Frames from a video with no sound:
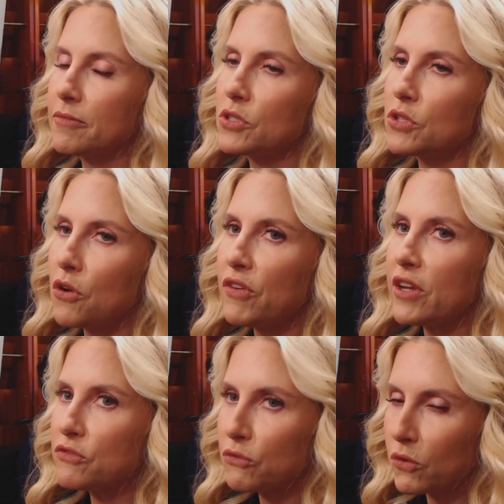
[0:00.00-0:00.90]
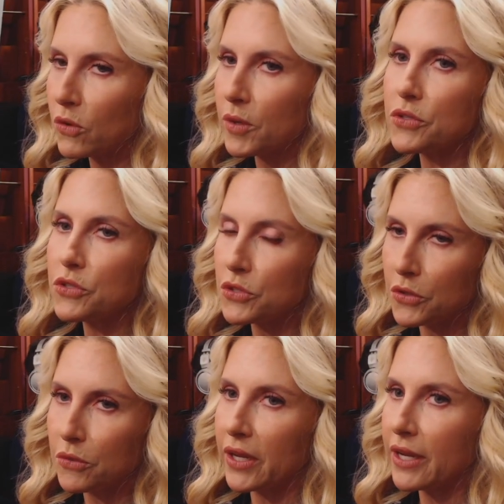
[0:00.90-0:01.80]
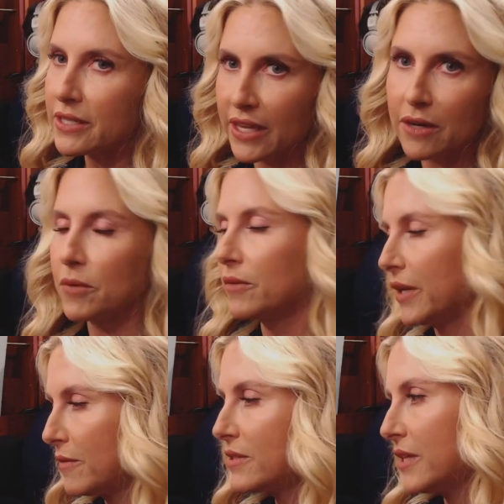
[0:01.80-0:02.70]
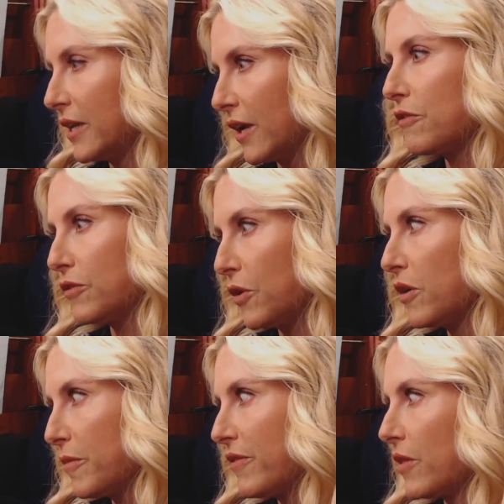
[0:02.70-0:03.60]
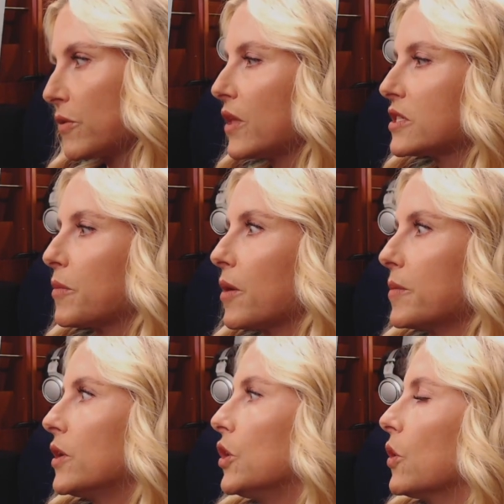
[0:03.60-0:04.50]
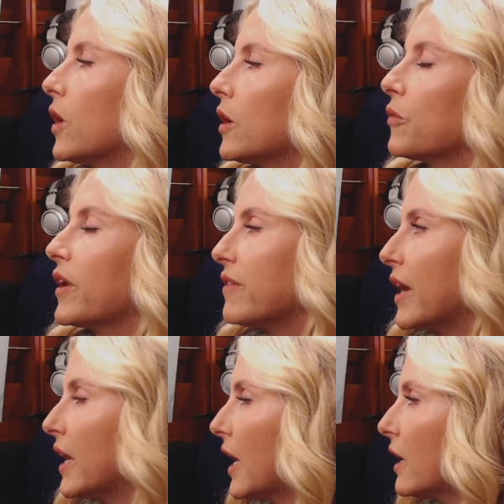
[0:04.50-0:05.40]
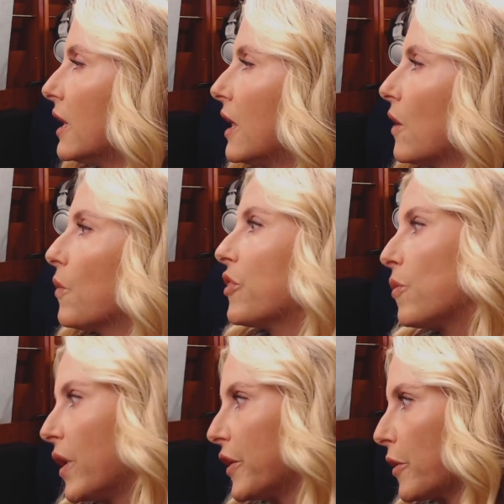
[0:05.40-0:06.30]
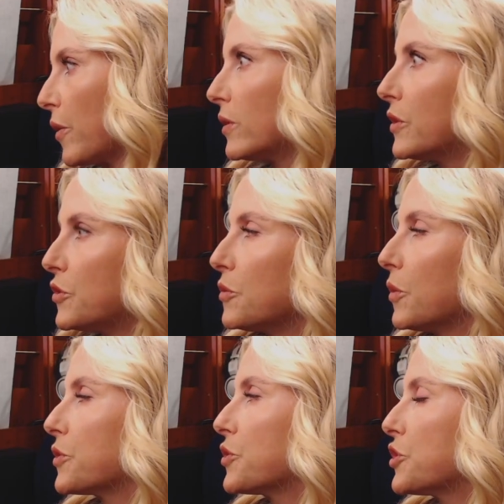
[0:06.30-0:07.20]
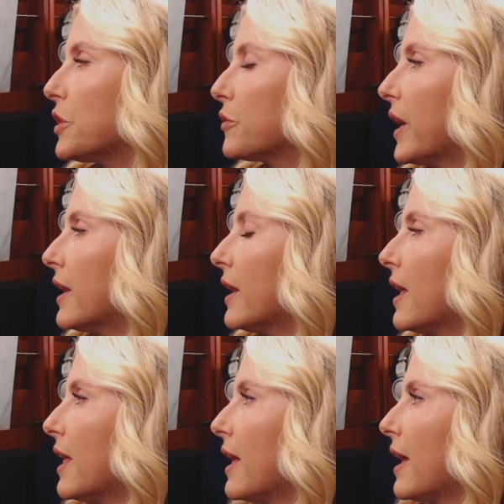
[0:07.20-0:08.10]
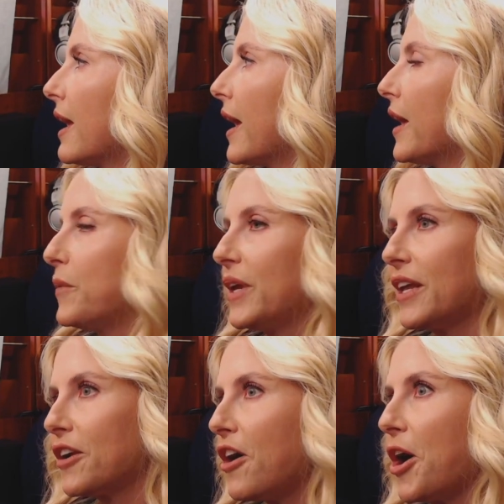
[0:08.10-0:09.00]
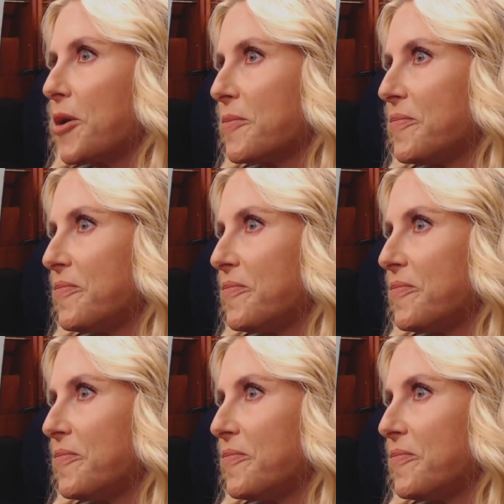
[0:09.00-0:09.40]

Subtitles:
So fast forward to, like I said, we're sitting on the floor of my father-in-law's apartment in New York, renovating with a 1-year-old and 2 older children, and we get a call.